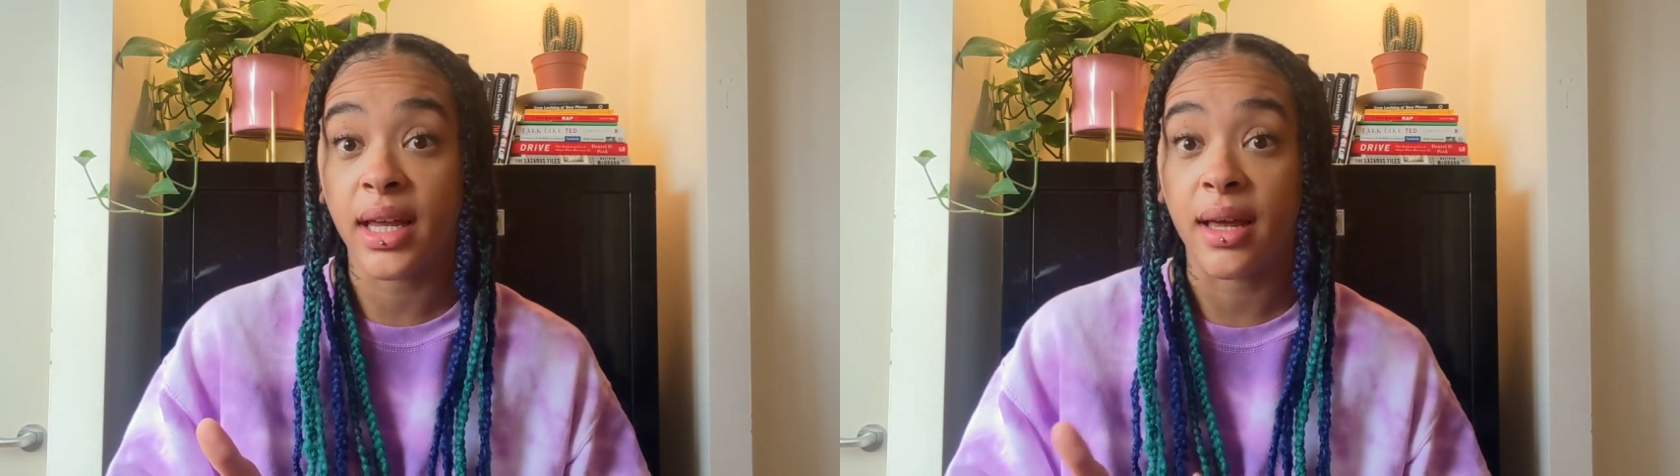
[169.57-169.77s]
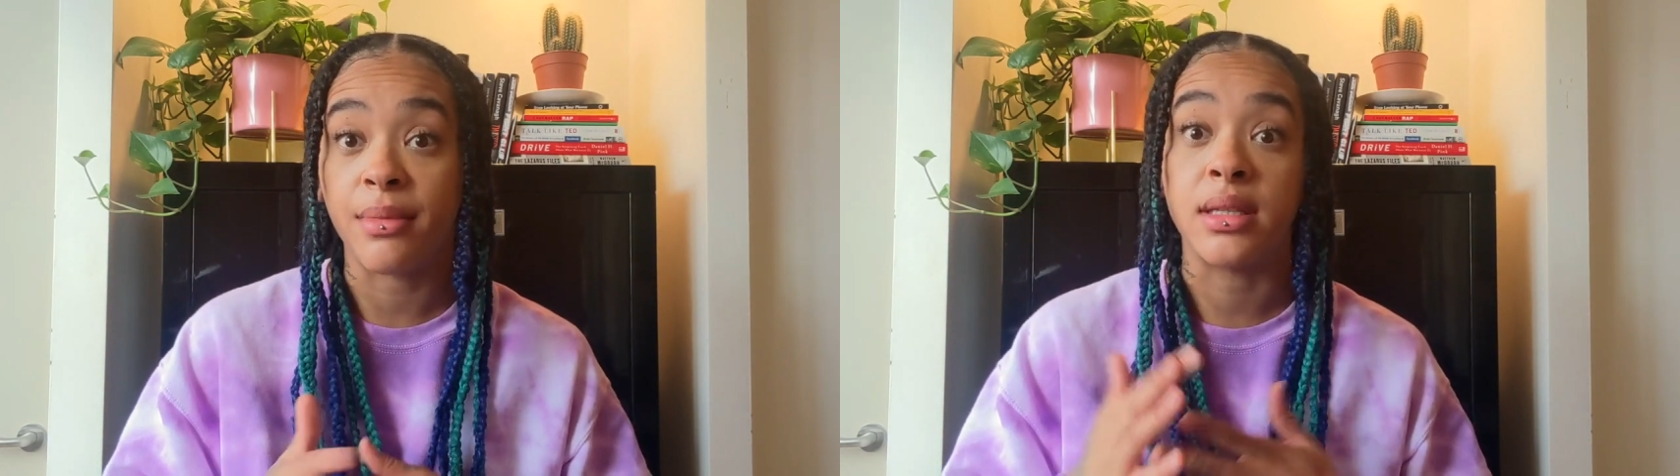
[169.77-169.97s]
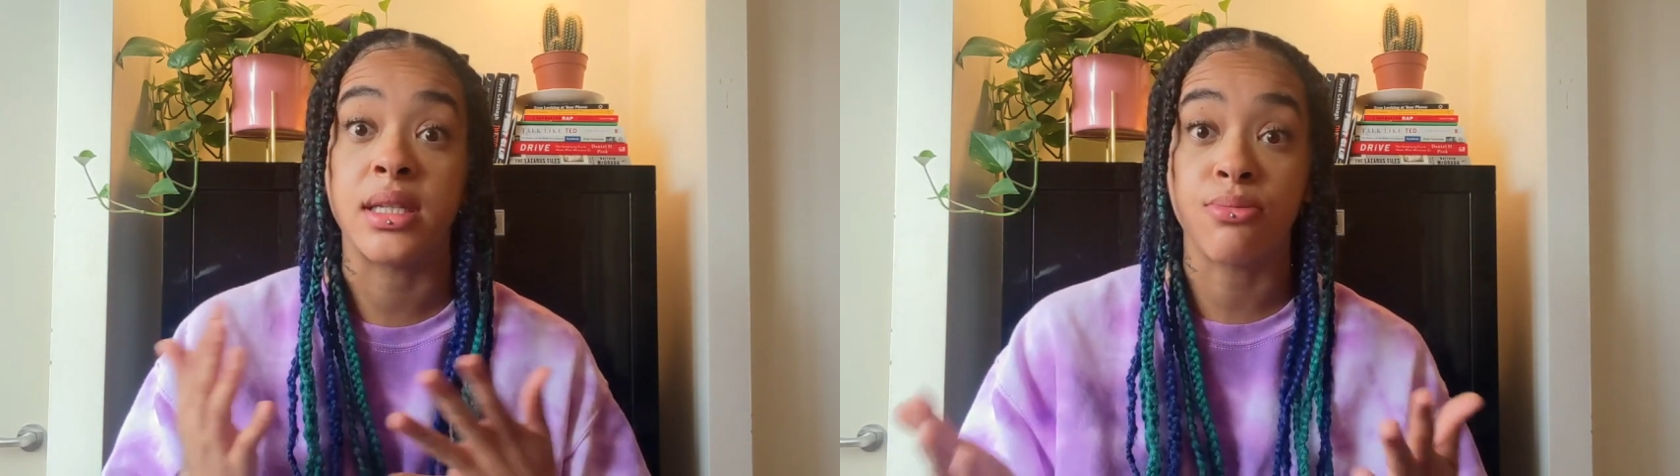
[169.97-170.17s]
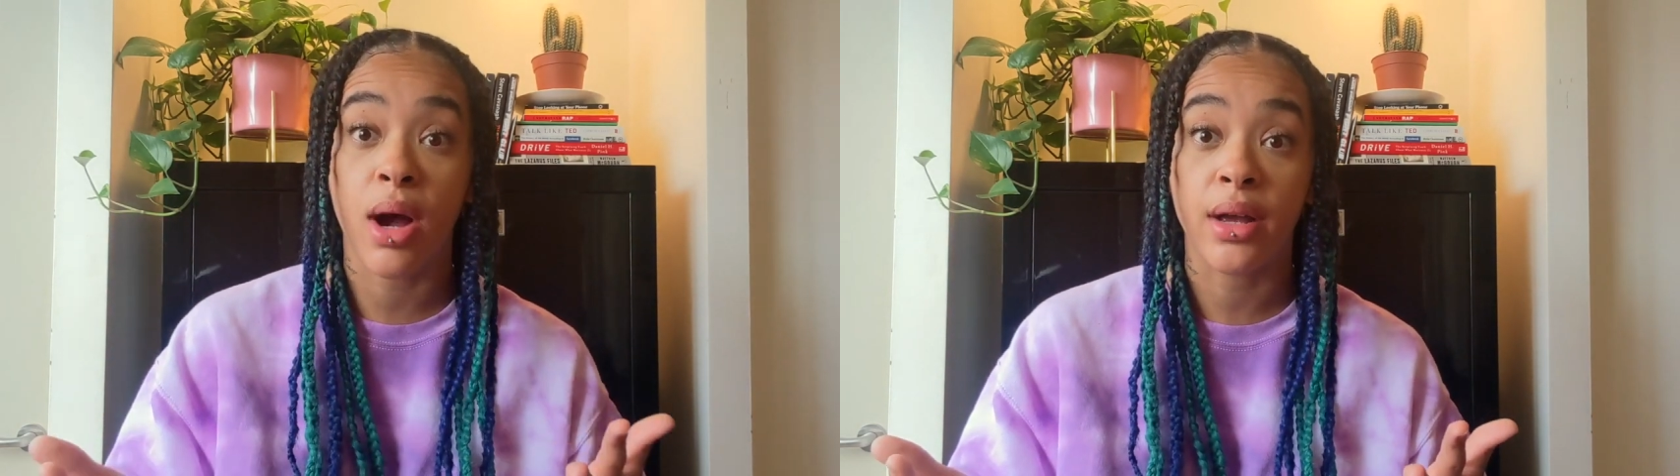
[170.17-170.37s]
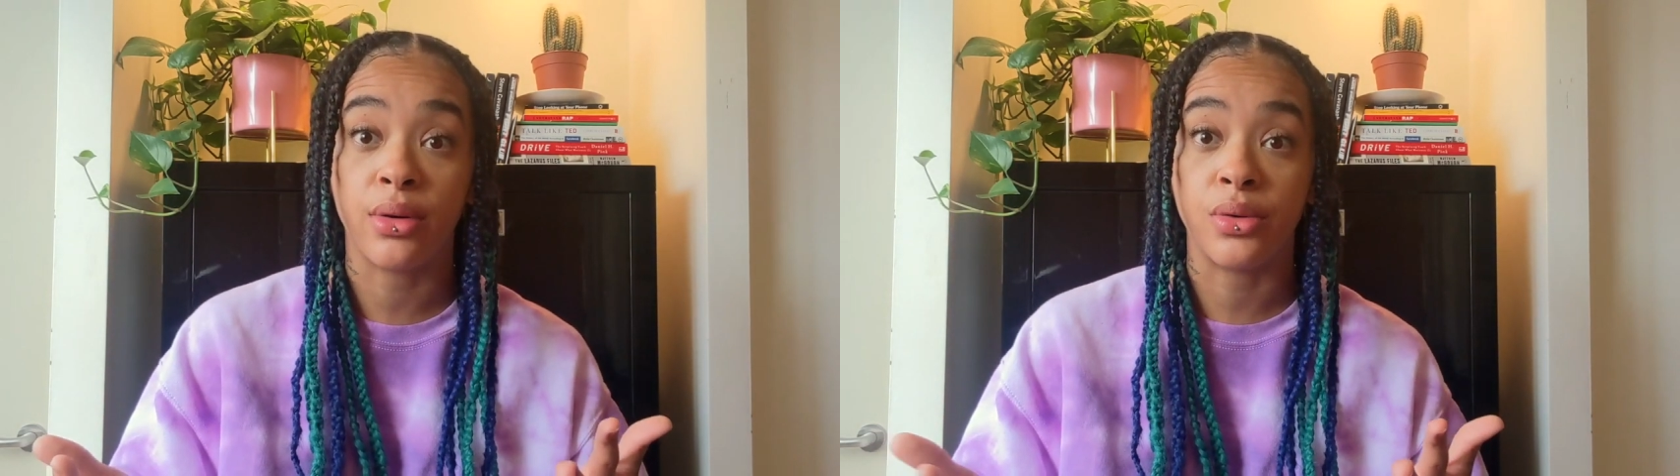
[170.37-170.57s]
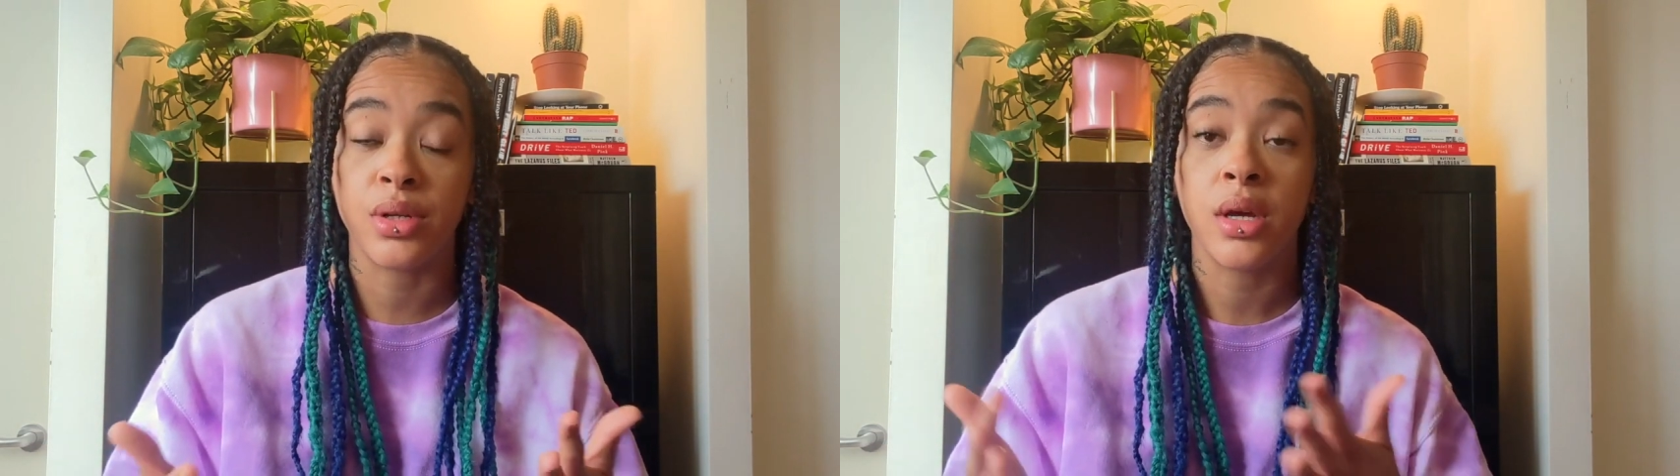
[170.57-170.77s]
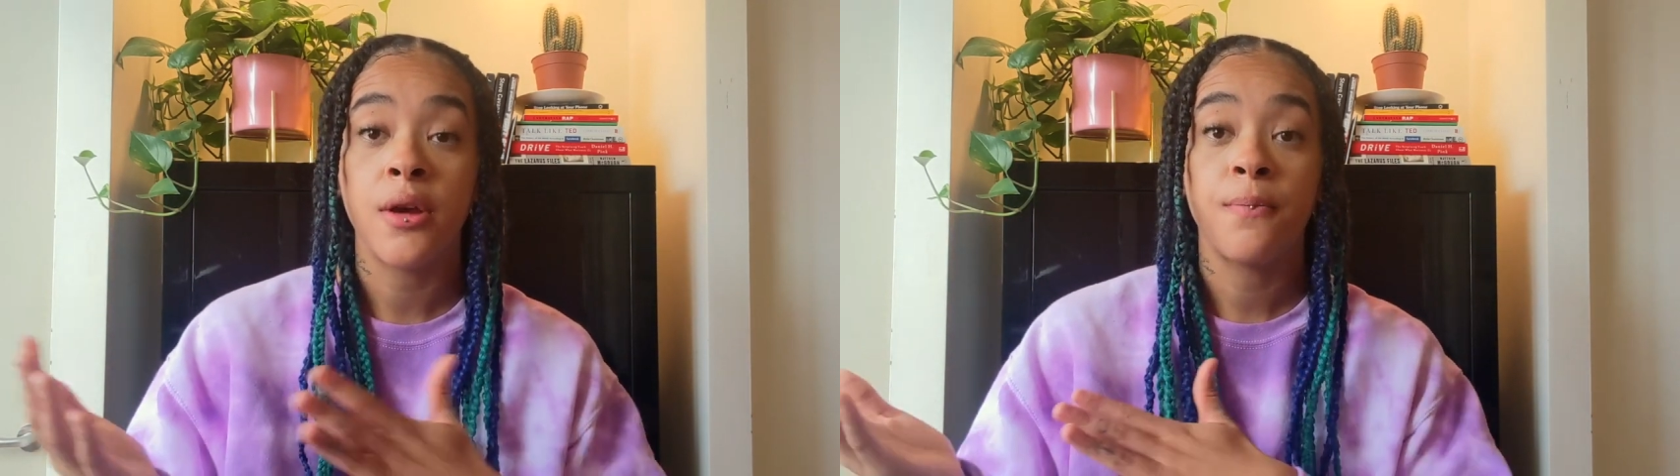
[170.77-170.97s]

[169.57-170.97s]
at him and smiled